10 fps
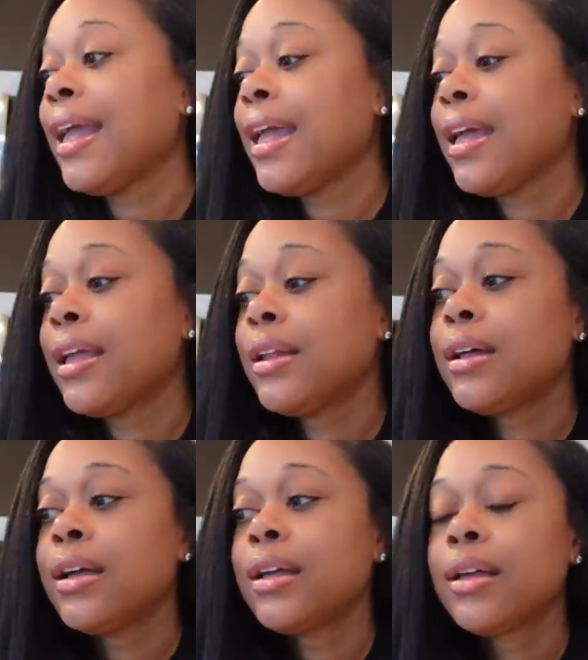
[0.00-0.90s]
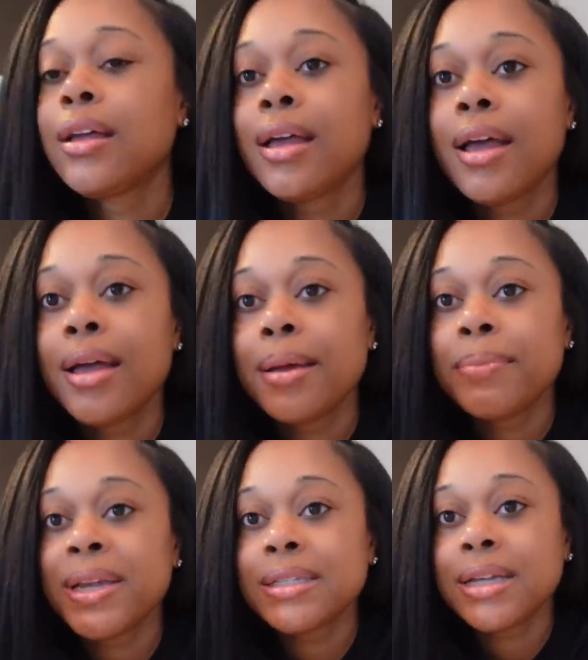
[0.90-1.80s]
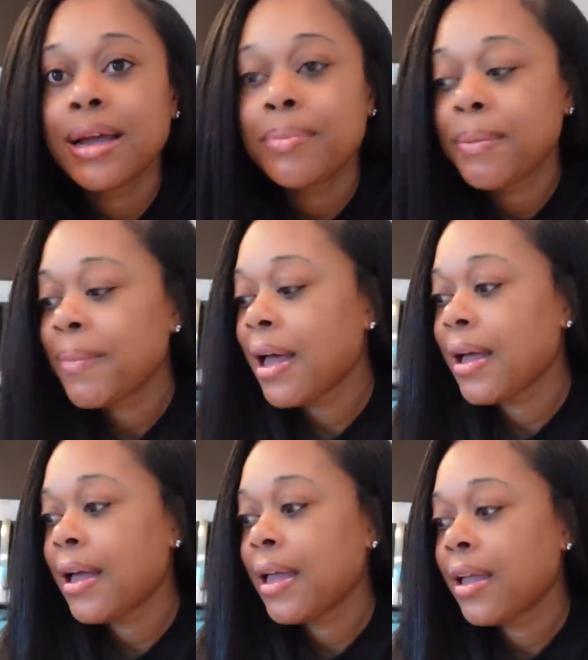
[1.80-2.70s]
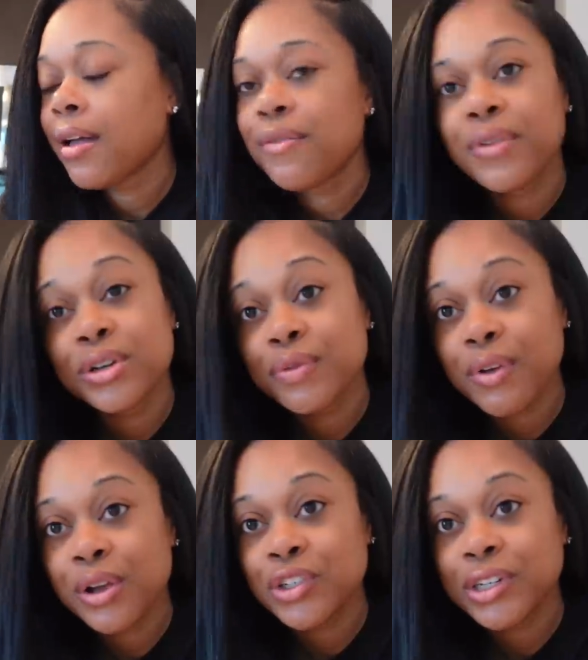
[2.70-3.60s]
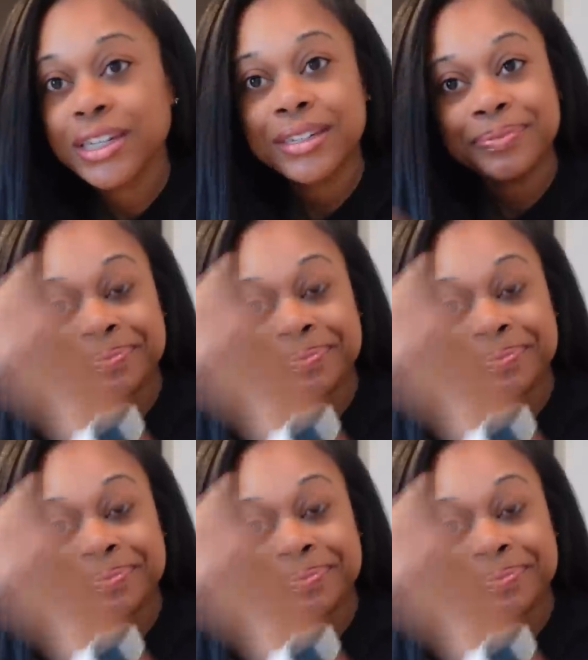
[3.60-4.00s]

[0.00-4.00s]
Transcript: and picked up my first fall drink